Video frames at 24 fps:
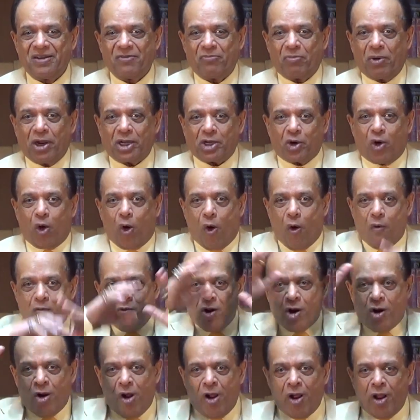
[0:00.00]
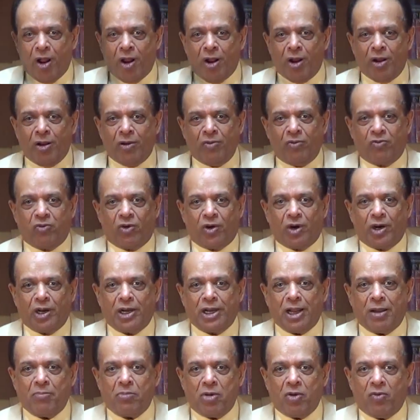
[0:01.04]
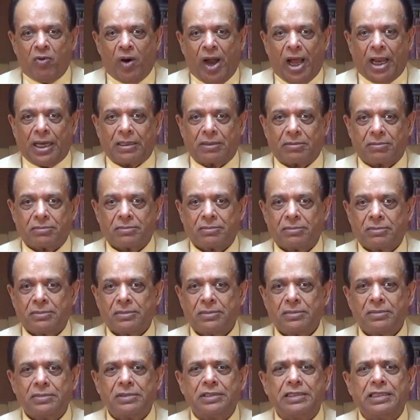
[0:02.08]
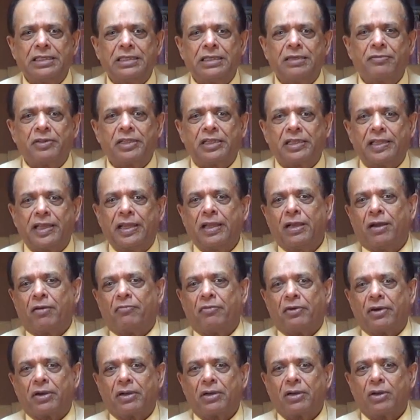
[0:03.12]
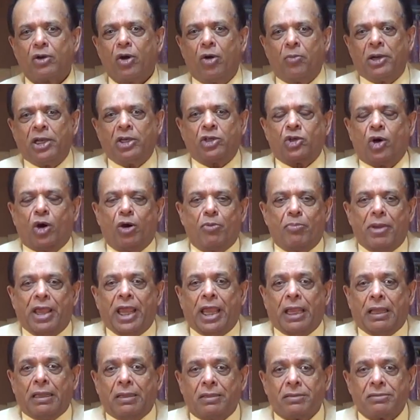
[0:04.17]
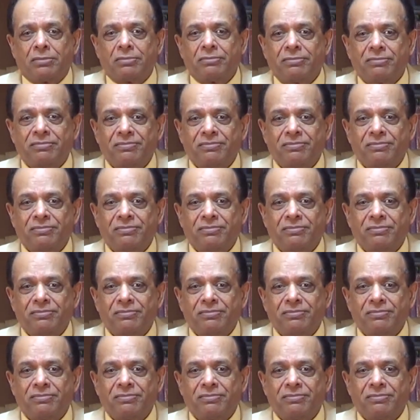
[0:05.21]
But overall, world number 1, didn't even think of it. Nobody told me.